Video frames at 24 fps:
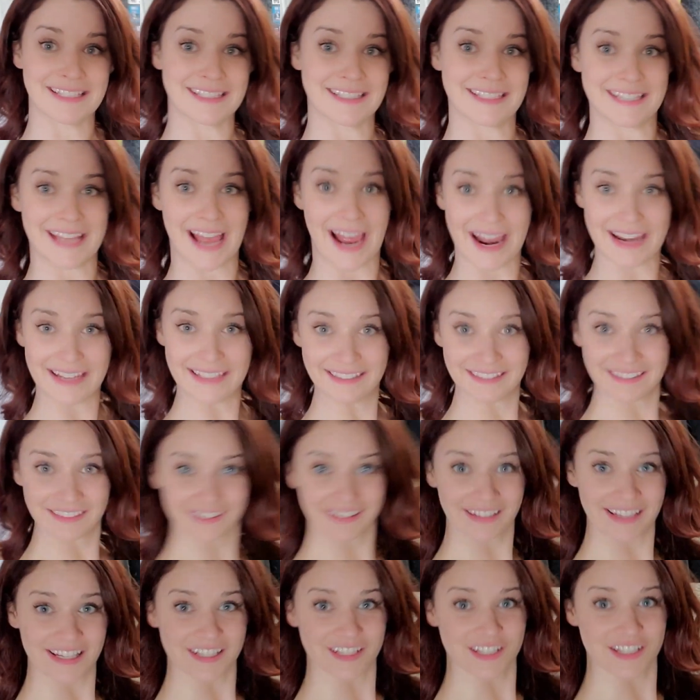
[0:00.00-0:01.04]
tiny little
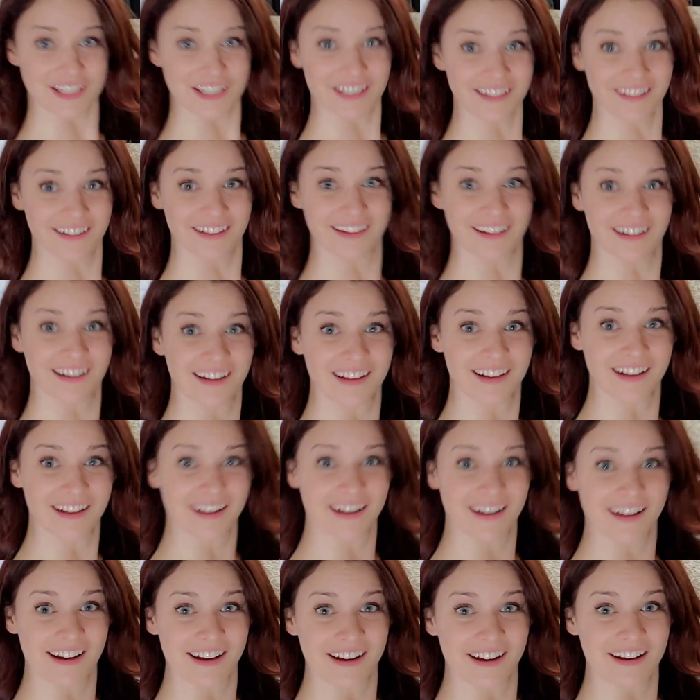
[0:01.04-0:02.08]
kitchen
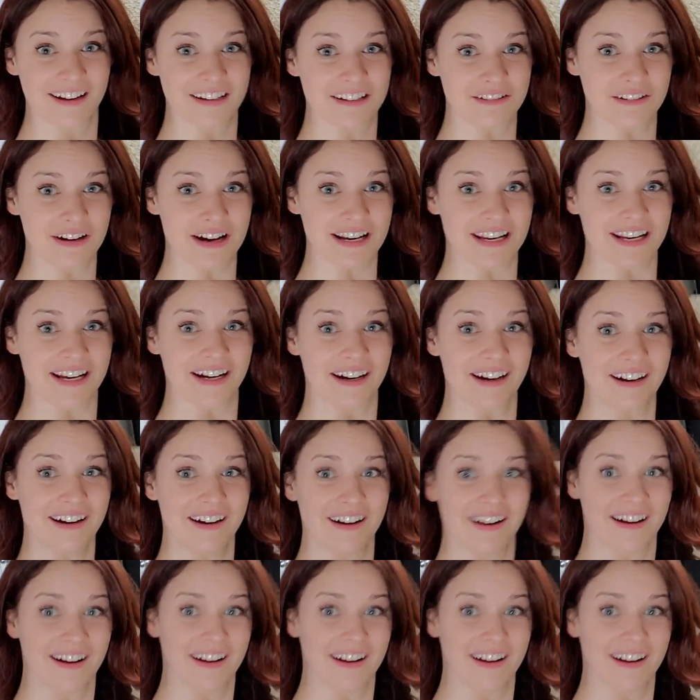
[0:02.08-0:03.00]
right here